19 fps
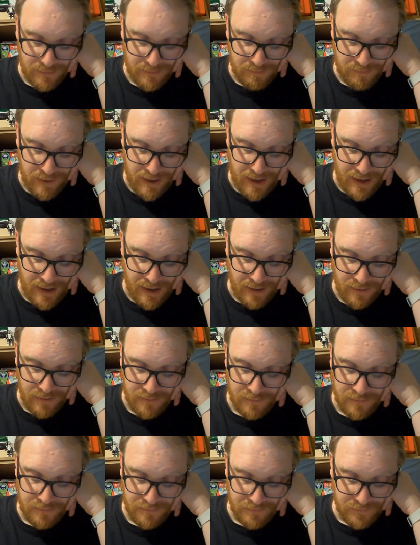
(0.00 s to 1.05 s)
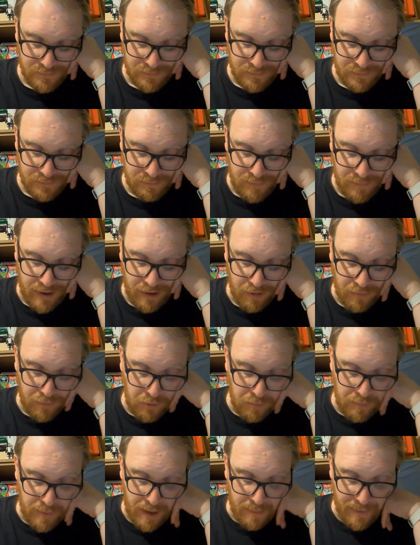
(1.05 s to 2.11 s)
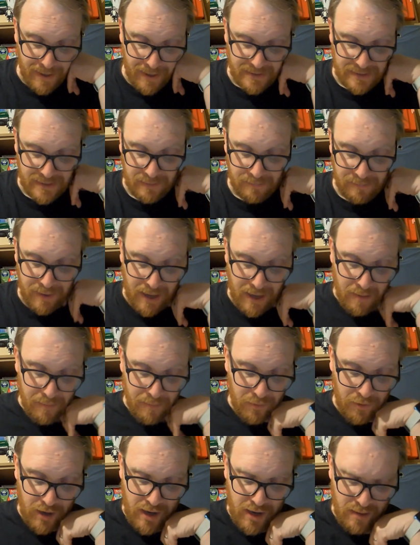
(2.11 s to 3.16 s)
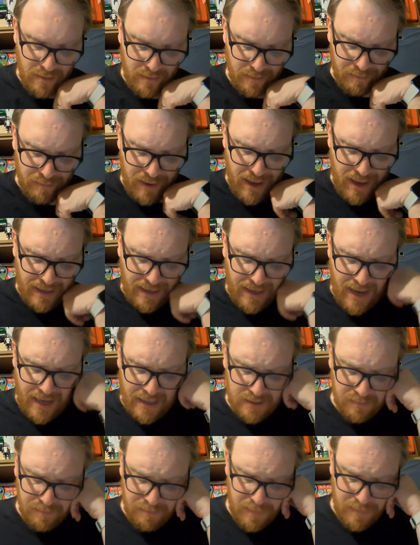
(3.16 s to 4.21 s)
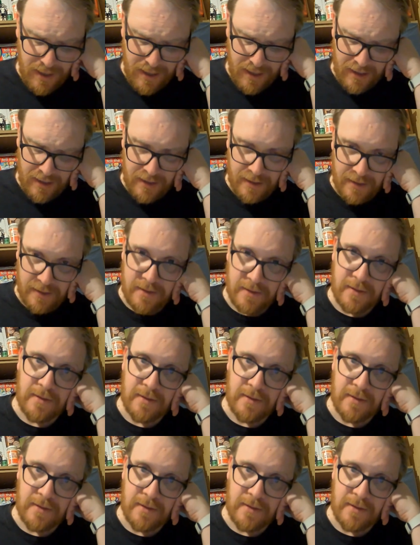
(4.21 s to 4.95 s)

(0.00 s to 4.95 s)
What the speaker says: Bearable, Bear Baiting, Bear Brie, Bear Cat, Beard.